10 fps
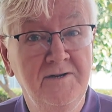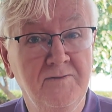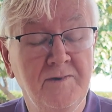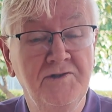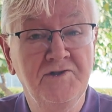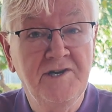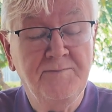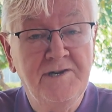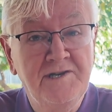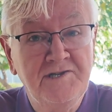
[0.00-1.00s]
when the
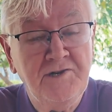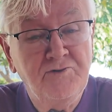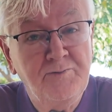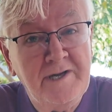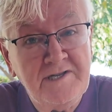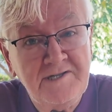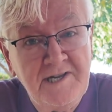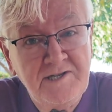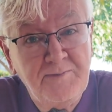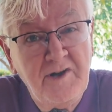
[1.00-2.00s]
Japanese central bank has
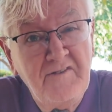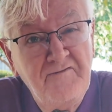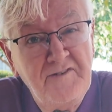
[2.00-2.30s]
had to buy